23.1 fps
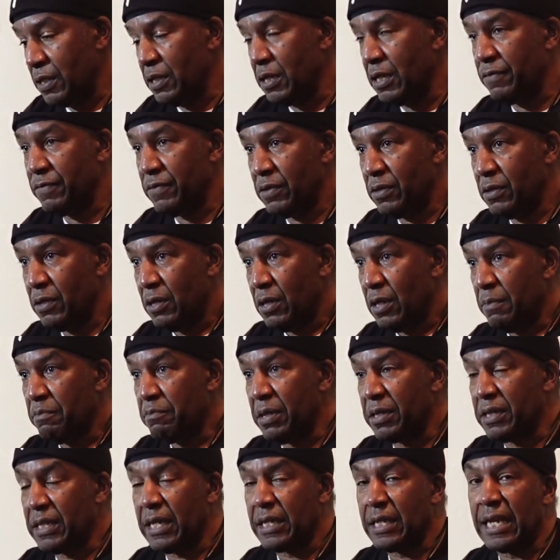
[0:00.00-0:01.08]
They love it.
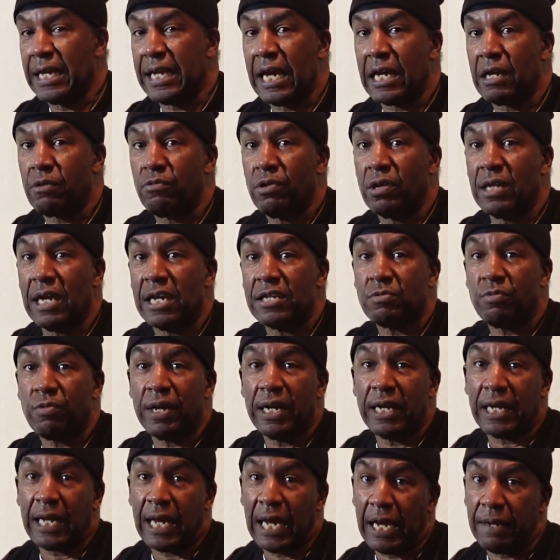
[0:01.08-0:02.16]
But then they got to realize where
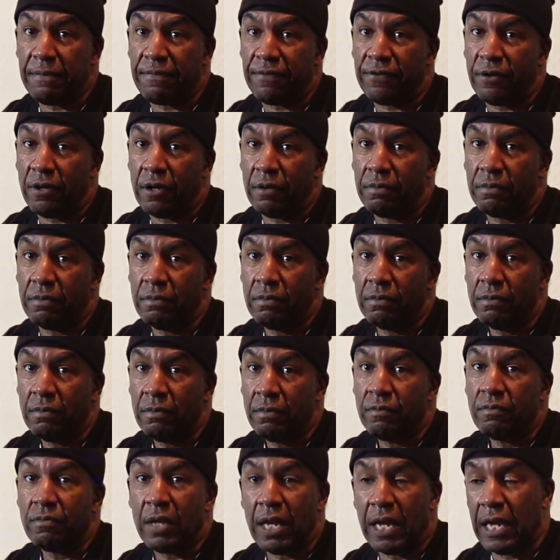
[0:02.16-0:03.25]
it came from.
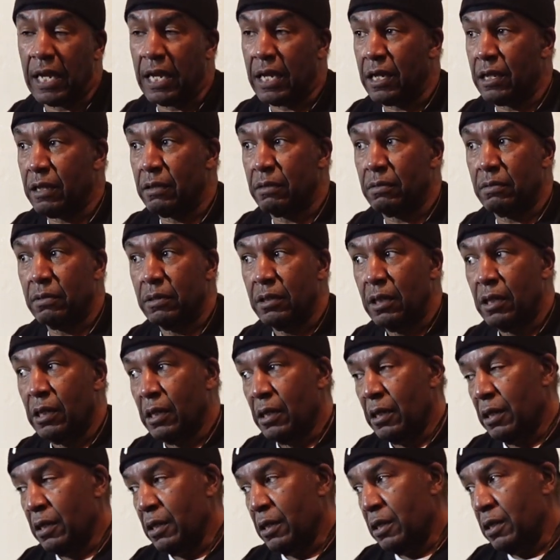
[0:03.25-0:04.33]
And
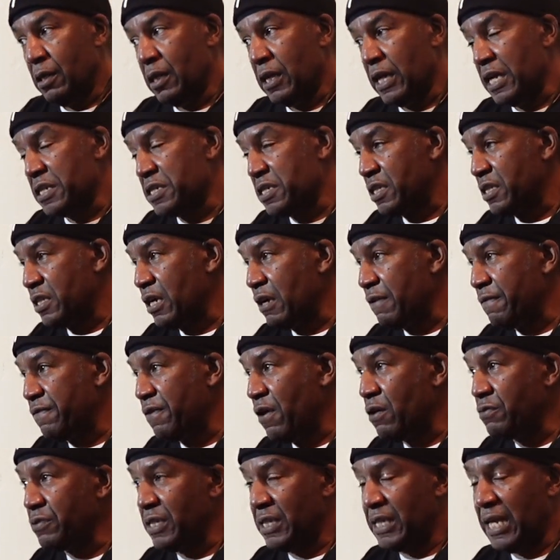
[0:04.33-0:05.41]
is it their
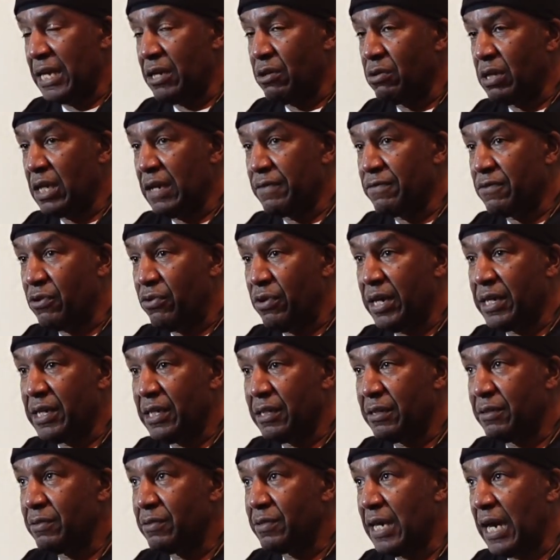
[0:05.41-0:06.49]
fault that they don't give
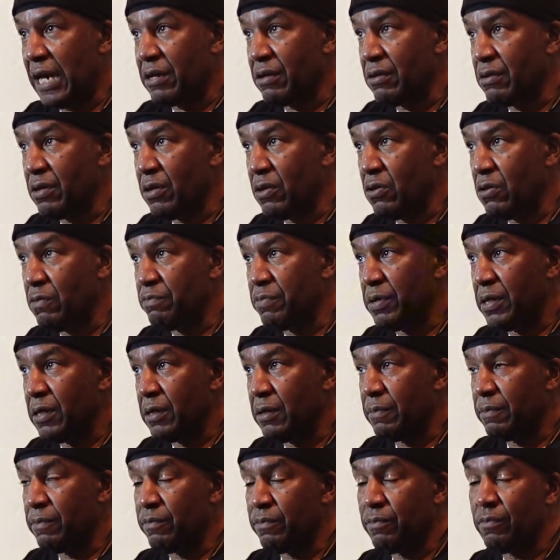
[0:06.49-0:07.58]
credit? I don't know, but
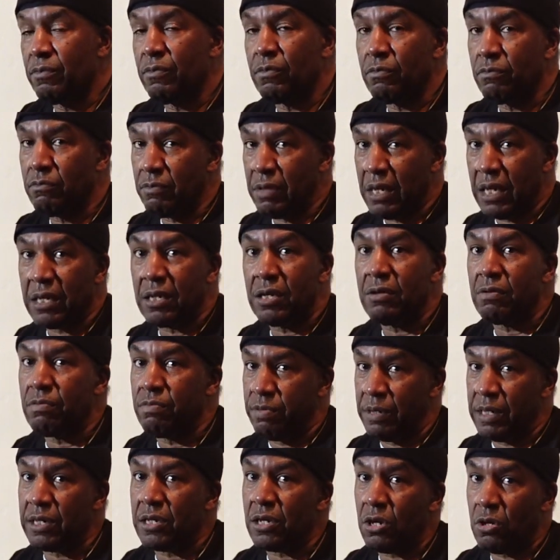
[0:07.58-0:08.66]
me and you,
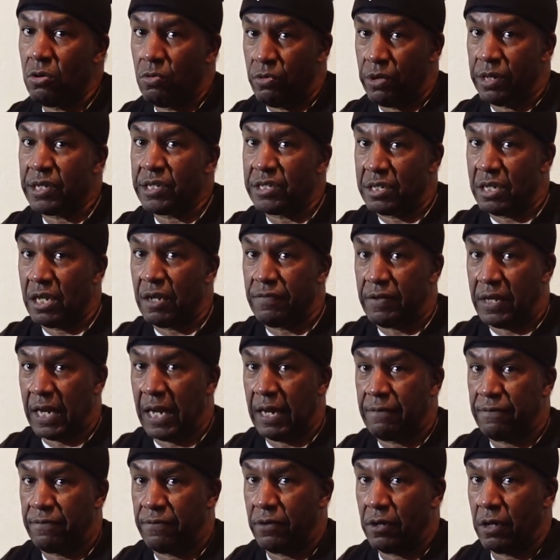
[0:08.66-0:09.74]
we know where the stuff came
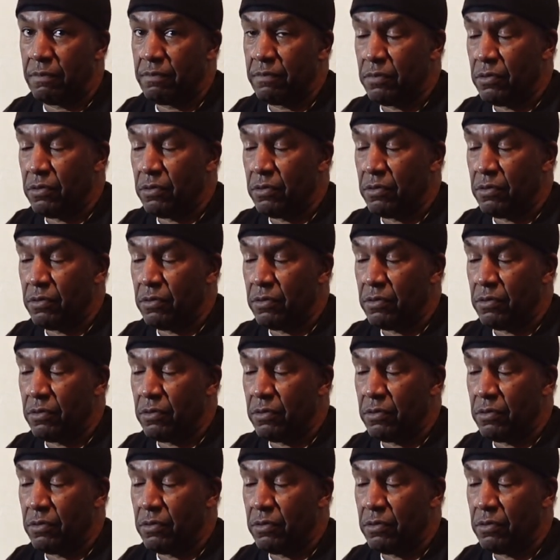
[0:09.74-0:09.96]
from.